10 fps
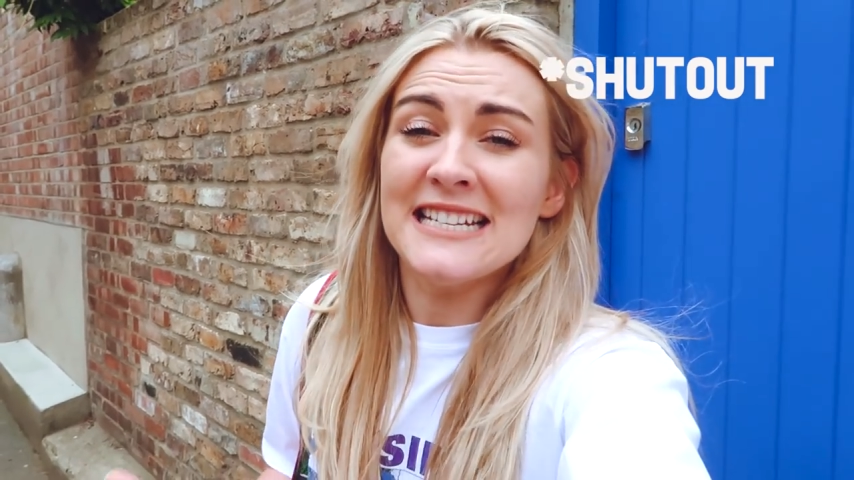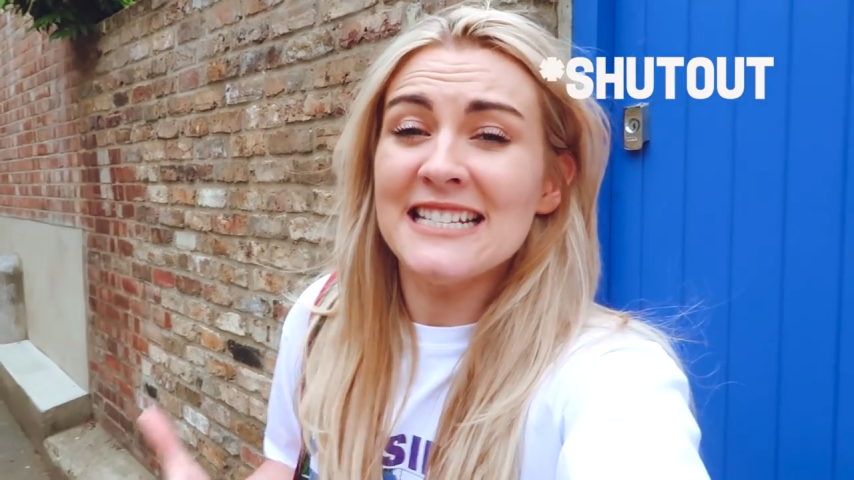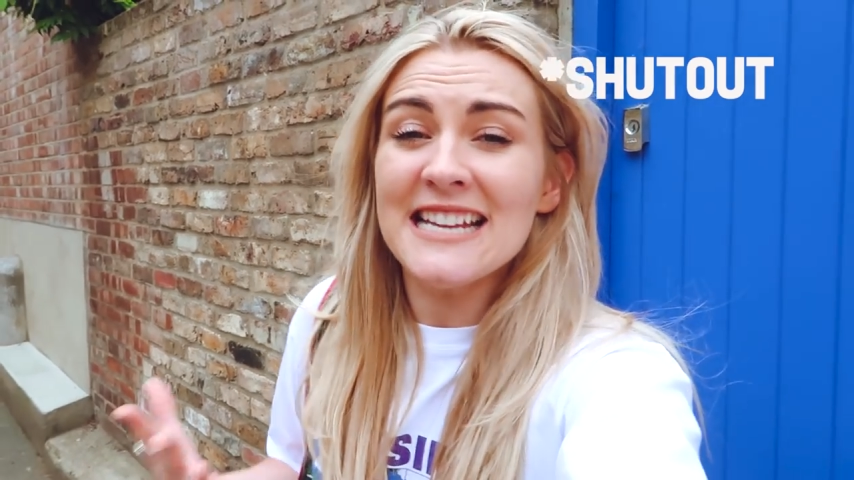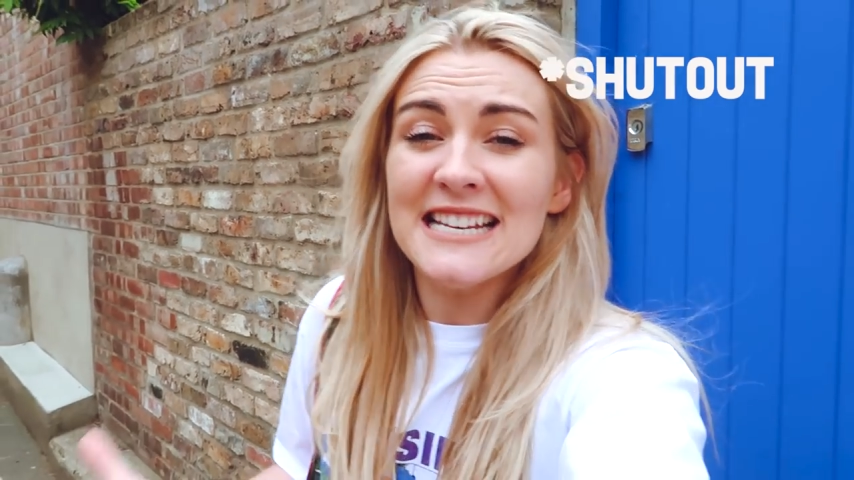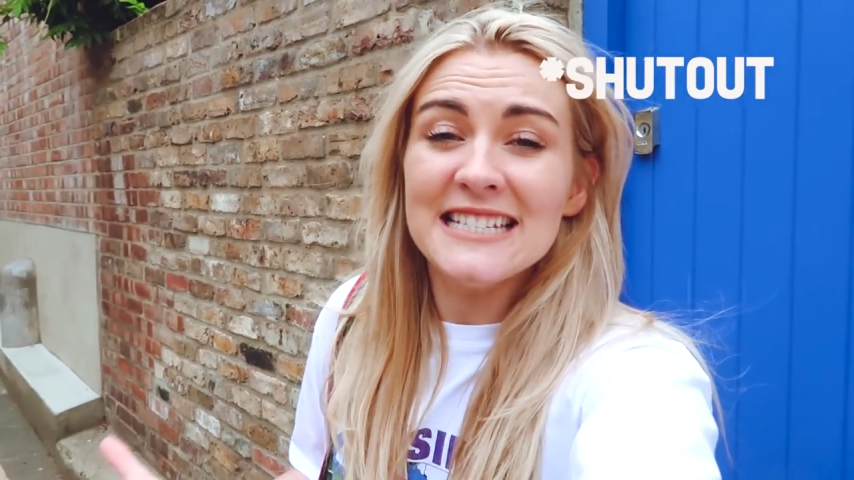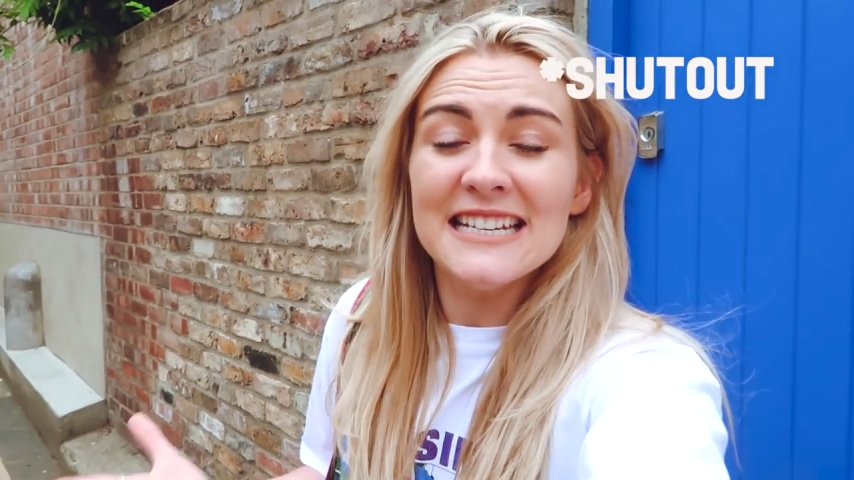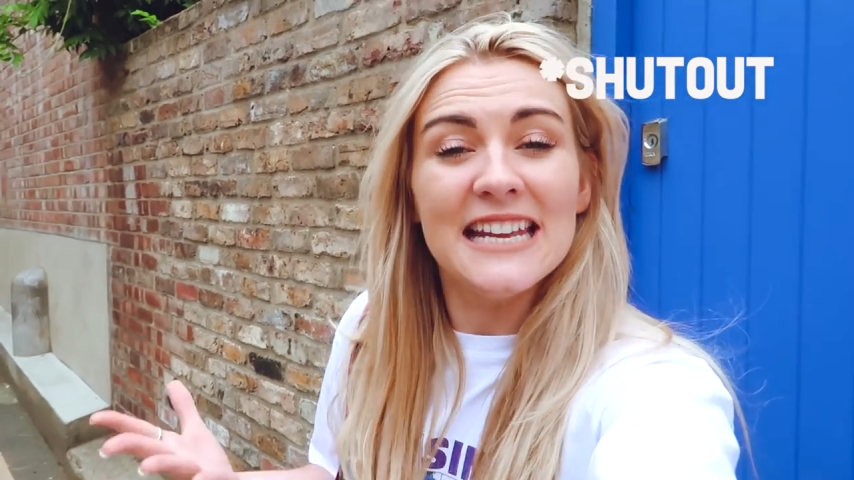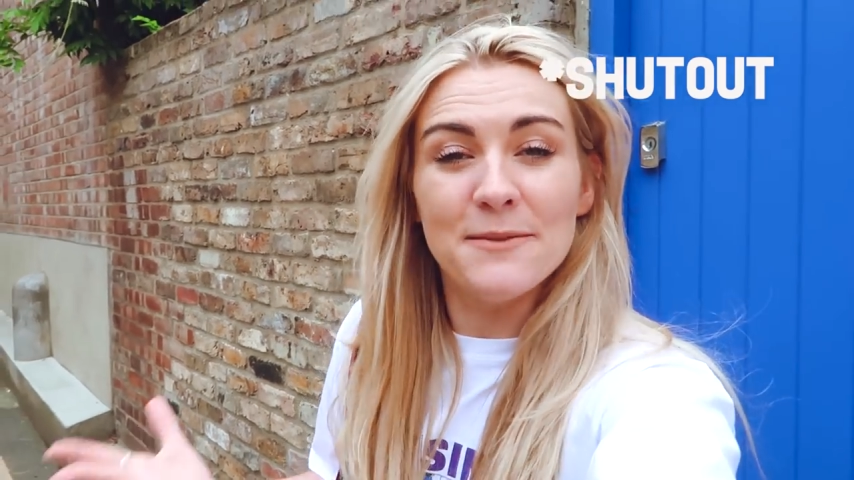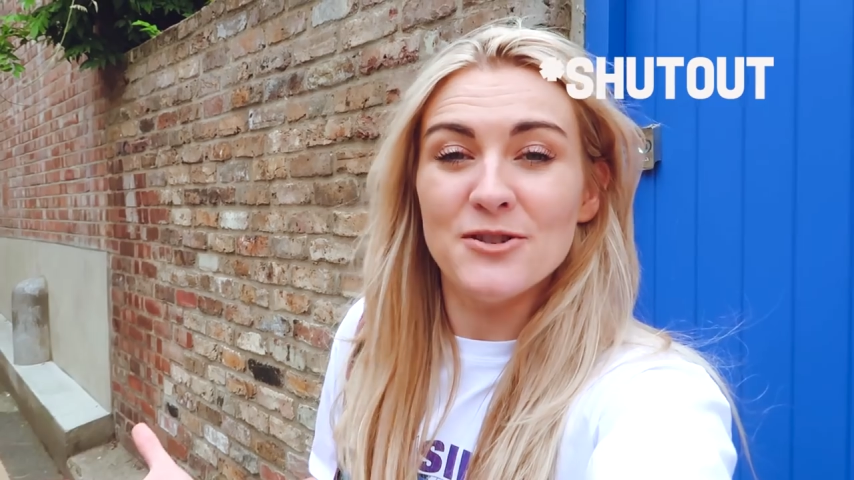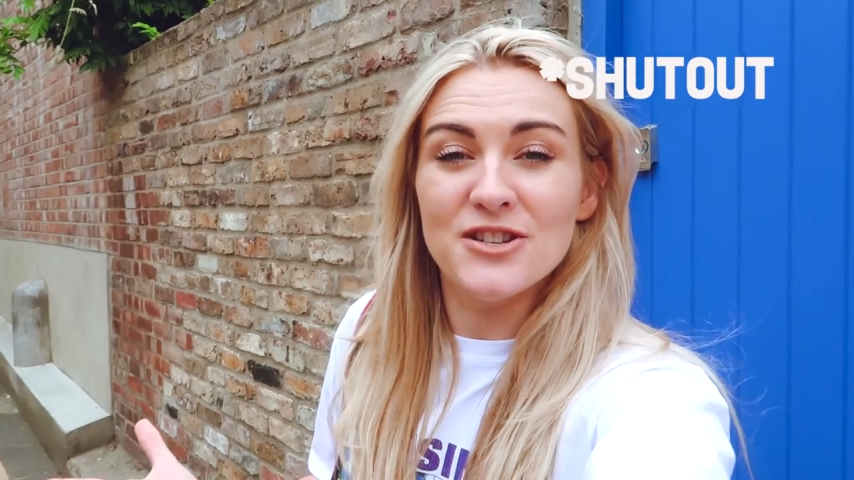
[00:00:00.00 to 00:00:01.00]
to send in
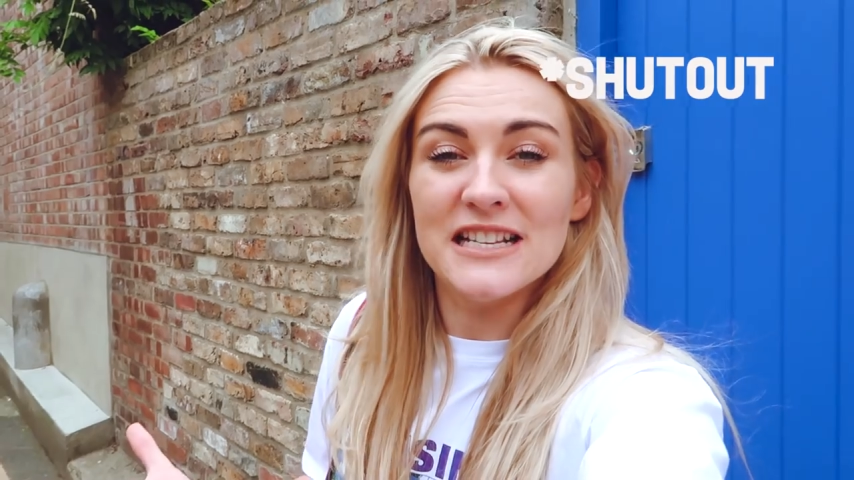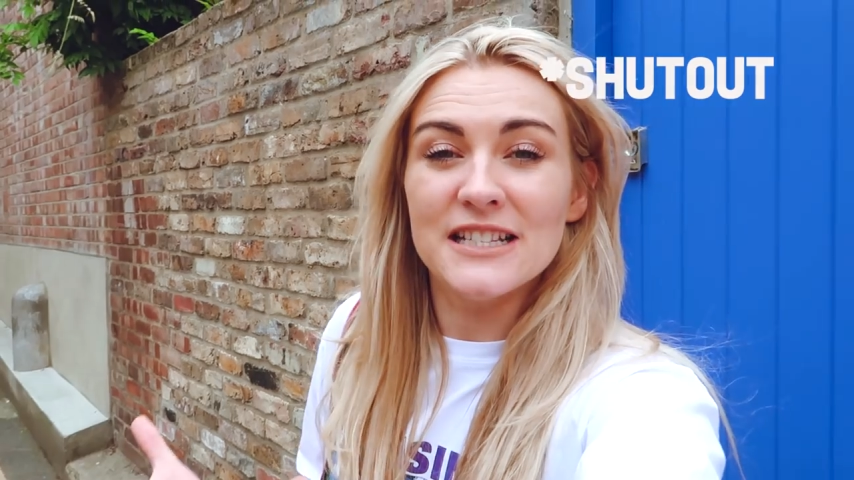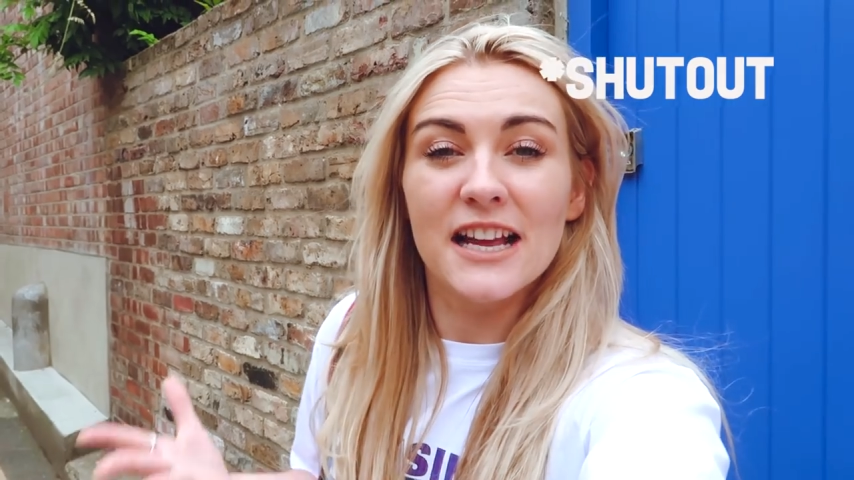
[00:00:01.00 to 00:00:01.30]
images